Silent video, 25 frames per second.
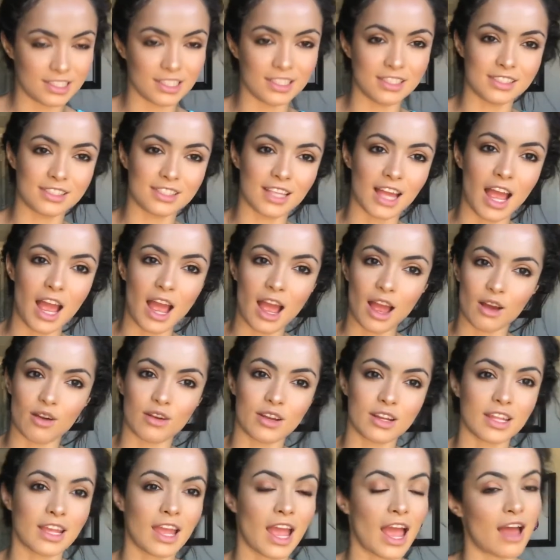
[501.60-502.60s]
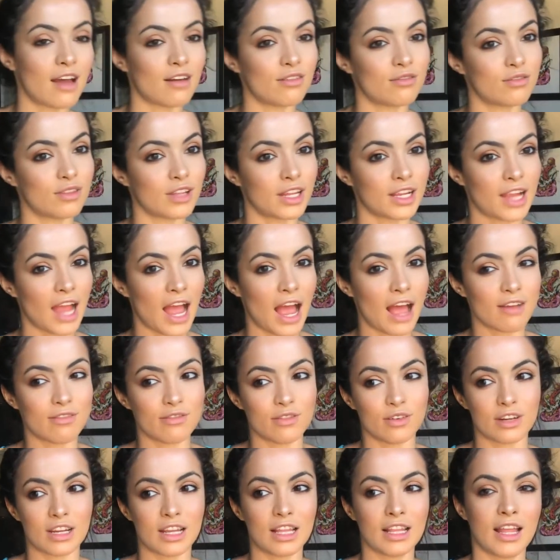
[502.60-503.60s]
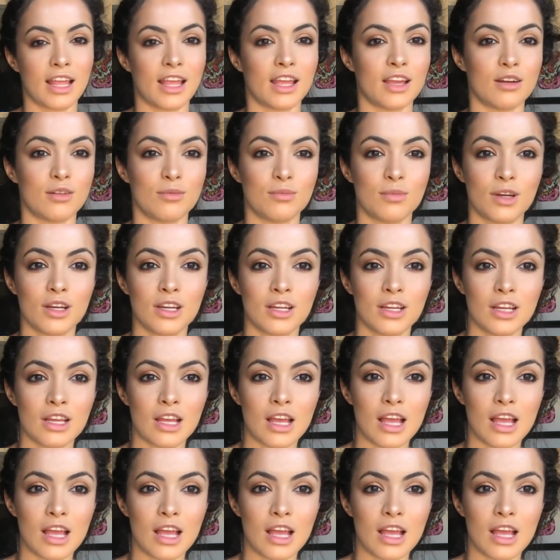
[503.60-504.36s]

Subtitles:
Since I already have like half a glam,